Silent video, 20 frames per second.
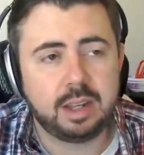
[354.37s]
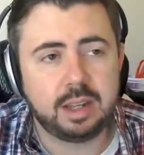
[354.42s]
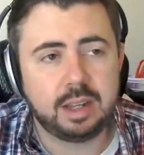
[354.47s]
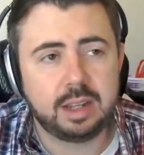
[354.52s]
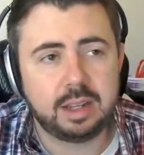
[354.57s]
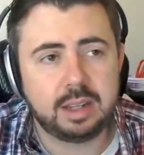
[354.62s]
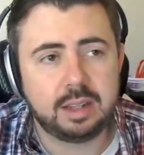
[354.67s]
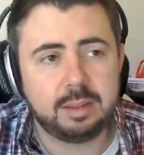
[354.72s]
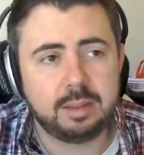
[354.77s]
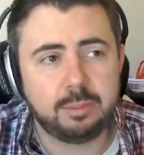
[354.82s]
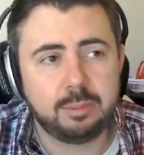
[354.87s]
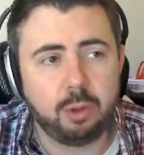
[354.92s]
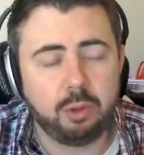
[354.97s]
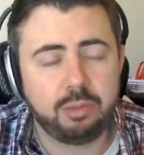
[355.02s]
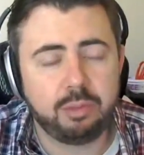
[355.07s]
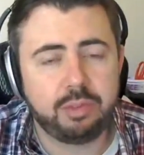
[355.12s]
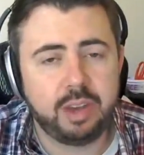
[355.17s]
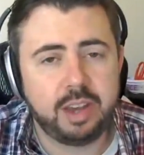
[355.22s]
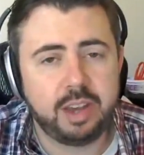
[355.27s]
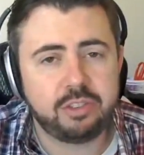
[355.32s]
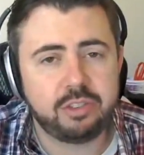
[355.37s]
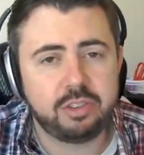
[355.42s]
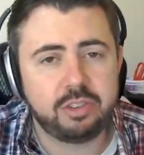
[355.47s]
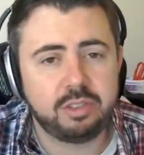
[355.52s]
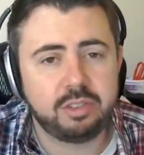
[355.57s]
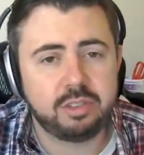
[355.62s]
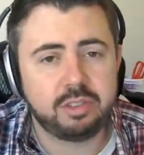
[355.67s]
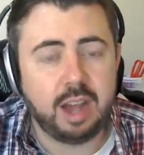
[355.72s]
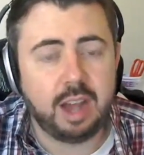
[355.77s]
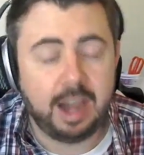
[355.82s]
old
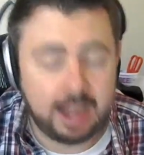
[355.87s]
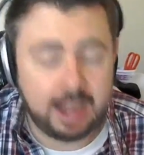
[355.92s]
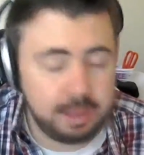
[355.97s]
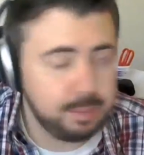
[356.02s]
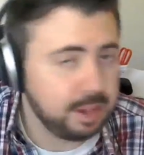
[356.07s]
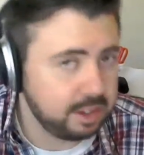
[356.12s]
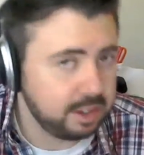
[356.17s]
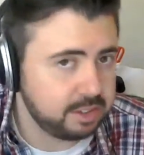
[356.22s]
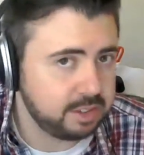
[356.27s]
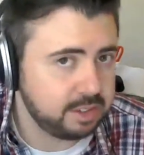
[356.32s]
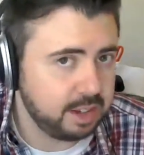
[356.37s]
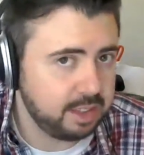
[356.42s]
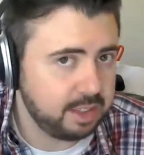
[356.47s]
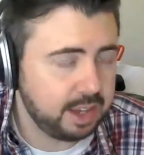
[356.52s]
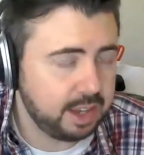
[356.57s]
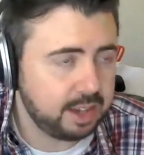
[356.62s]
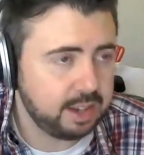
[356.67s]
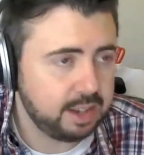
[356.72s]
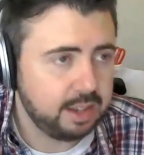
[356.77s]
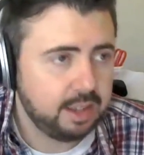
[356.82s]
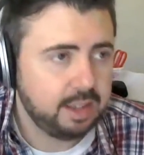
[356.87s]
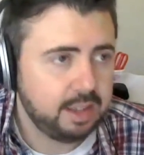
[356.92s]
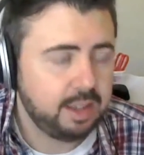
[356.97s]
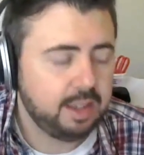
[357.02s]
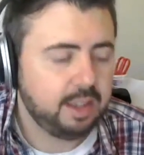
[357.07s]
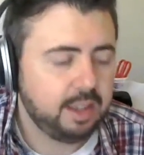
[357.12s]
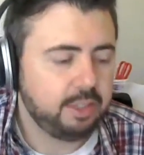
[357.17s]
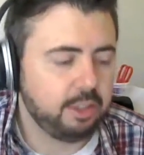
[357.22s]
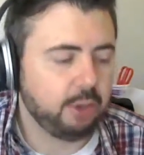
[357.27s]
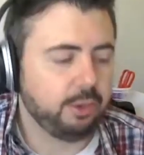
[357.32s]
fashions, I may say that,
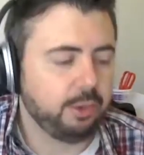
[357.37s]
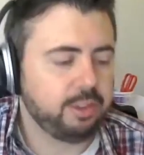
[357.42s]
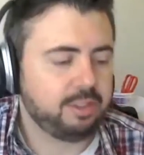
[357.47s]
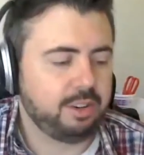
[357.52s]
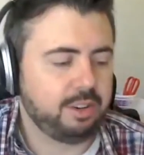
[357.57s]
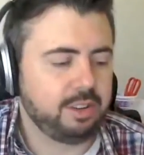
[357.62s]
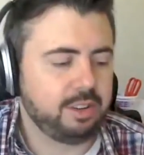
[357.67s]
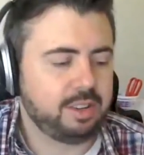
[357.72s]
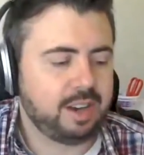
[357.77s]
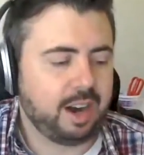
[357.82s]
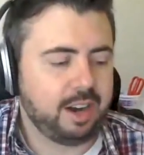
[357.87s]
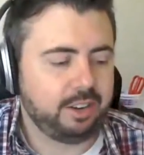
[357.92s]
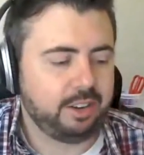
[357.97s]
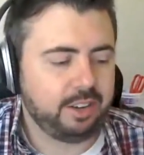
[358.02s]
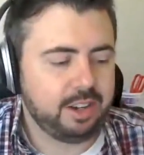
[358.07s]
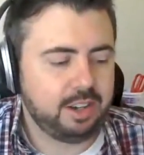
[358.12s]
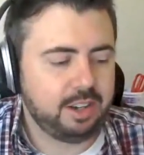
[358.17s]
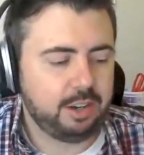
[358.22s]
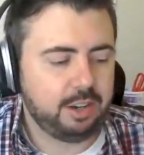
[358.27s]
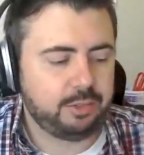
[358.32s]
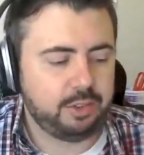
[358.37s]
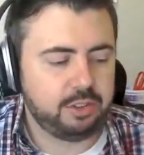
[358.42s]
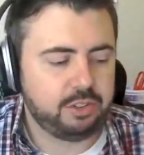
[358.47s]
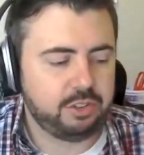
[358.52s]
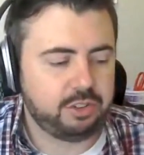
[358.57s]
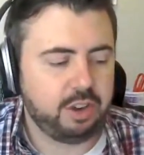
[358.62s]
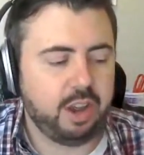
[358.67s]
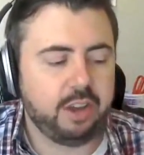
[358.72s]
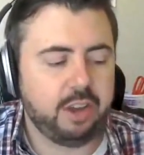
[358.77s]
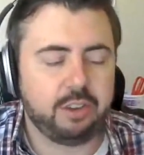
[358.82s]
though it's an entirely different
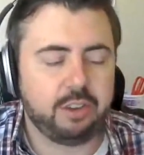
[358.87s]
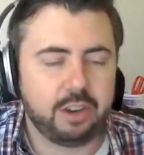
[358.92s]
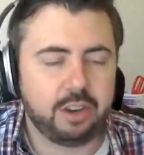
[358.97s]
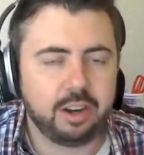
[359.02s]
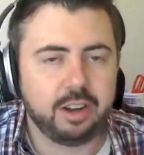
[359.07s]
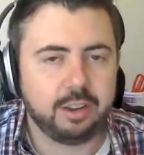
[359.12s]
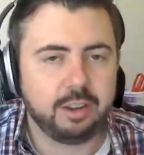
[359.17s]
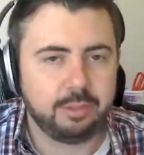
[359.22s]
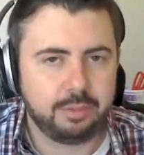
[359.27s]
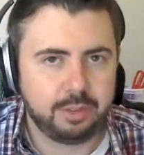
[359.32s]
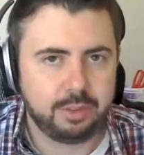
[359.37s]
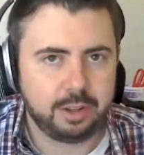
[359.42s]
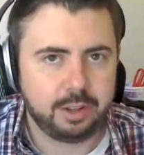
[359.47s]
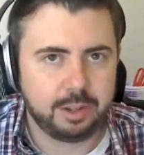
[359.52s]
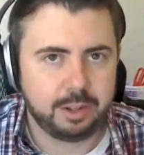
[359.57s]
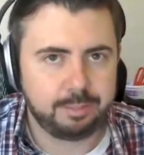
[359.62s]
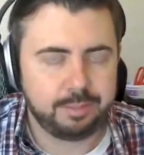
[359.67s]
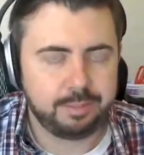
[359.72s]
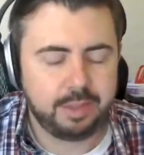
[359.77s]
genre of film.